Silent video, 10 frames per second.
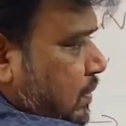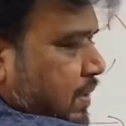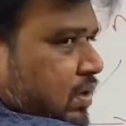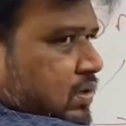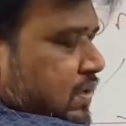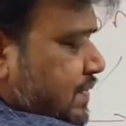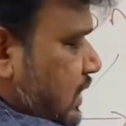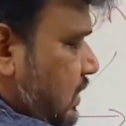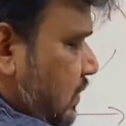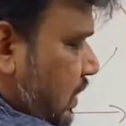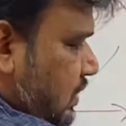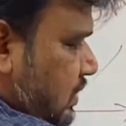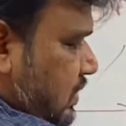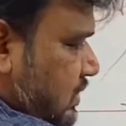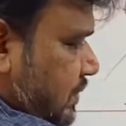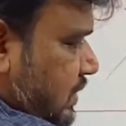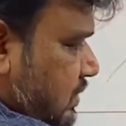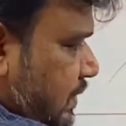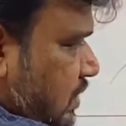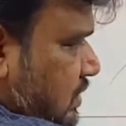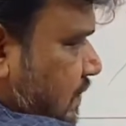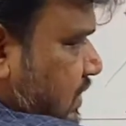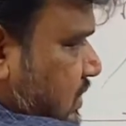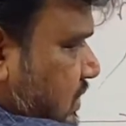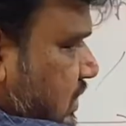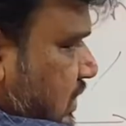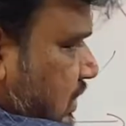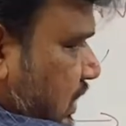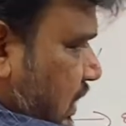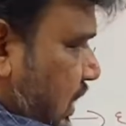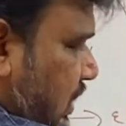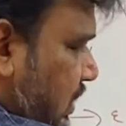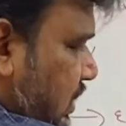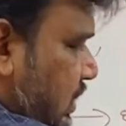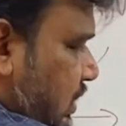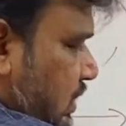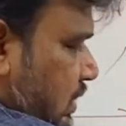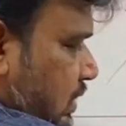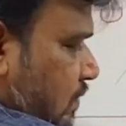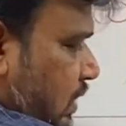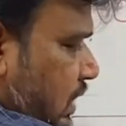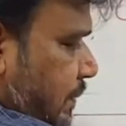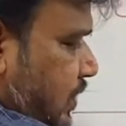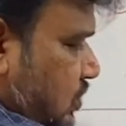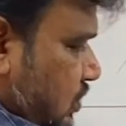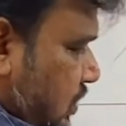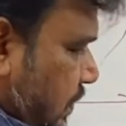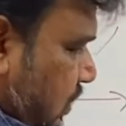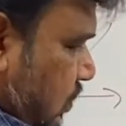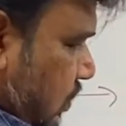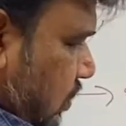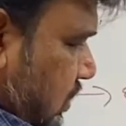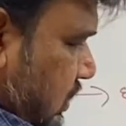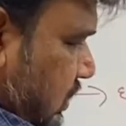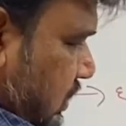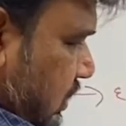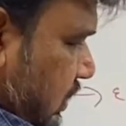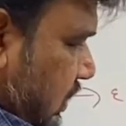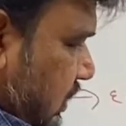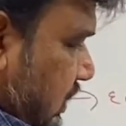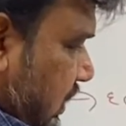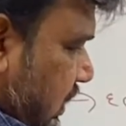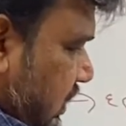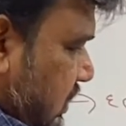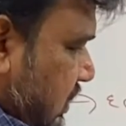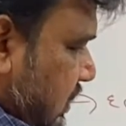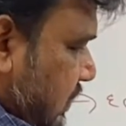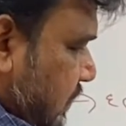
Because of that, what disturbance, because of this eating, what happens to the blood glucose is increased.